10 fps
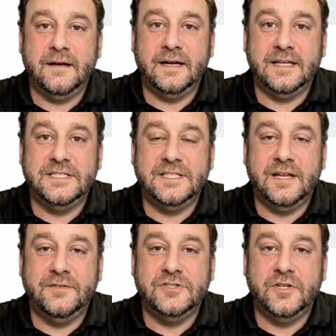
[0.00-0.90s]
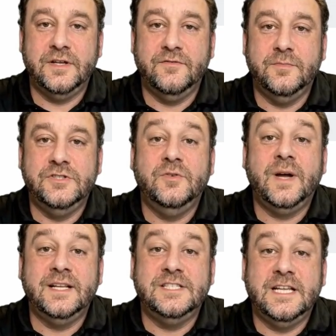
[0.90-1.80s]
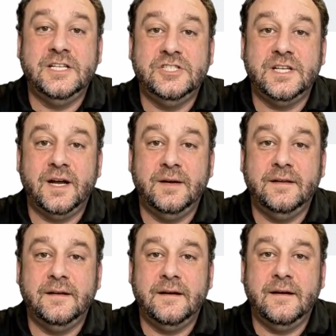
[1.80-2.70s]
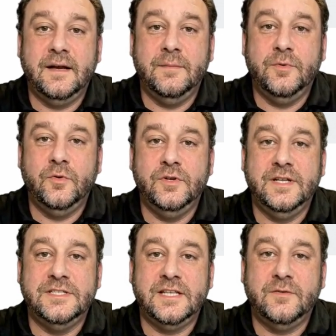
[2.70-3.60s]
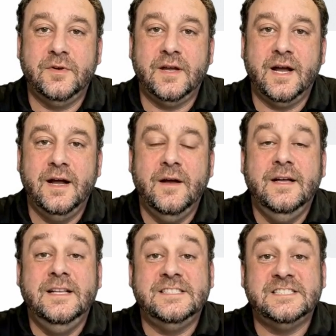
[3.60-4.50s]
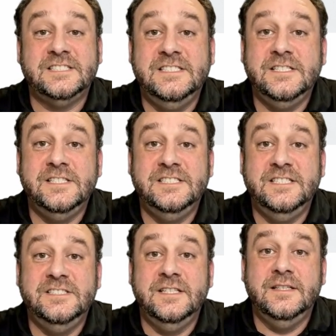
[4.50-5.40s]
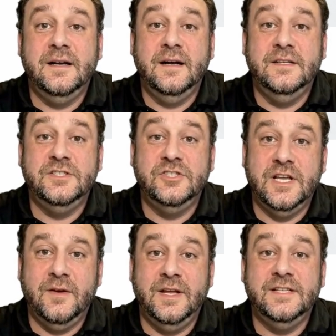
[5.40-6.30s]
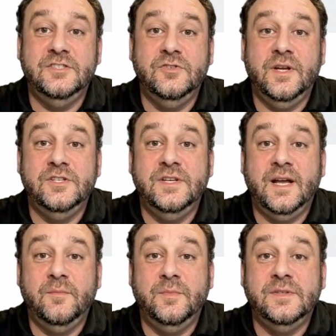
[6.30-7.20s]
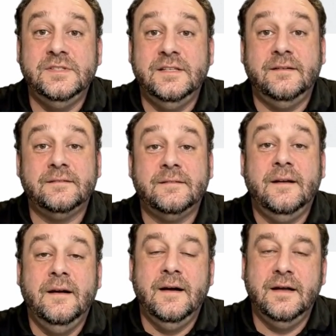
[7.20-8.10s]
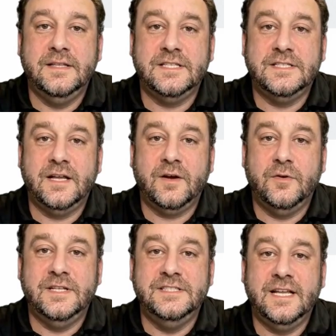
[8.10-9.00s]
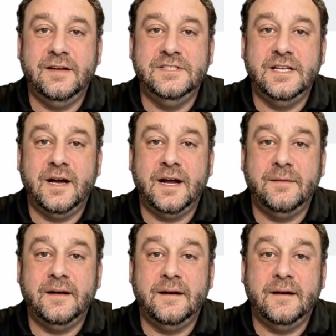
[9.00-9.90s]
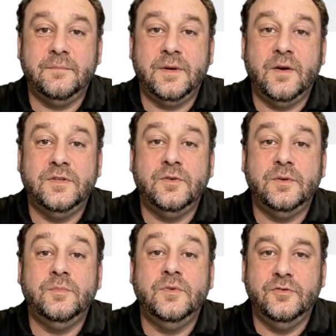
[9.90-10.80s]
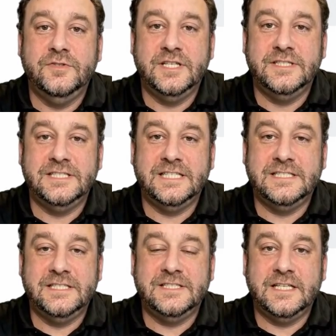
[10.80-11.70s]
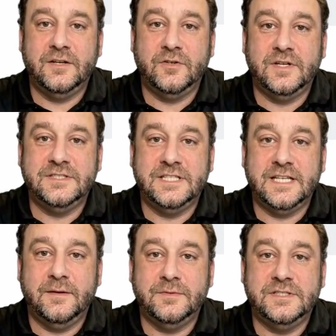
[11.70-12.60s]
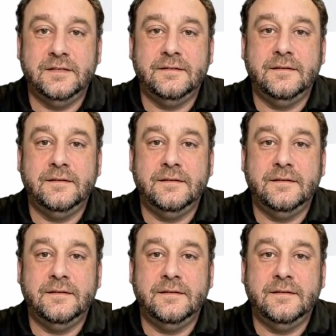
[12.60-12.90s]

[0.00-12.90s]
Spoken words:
Instead of starting from scratch each time, employees can rely on a consistent assistant to generate structured outputs. This not only saves time, but also improves consistency across teams.